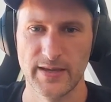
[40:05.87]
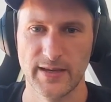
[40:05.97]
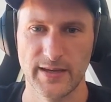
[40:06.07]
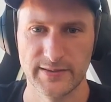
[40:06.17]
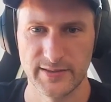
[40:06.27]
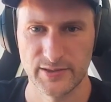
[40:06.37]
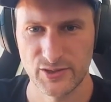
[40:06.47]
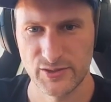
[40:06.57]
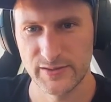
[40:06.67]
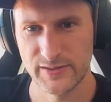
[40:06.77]

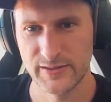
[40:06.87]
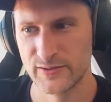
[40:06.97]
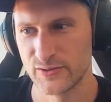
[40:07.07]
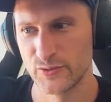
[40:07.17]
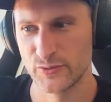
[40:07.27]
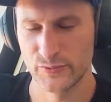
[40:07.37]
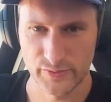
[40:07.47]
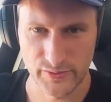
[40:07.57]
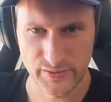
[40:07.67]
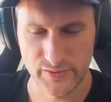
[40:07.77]
attach it to a
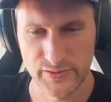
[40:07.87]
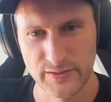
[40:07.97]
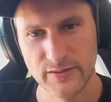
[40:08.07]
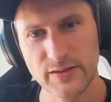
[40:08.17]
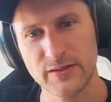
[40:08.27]
custodian.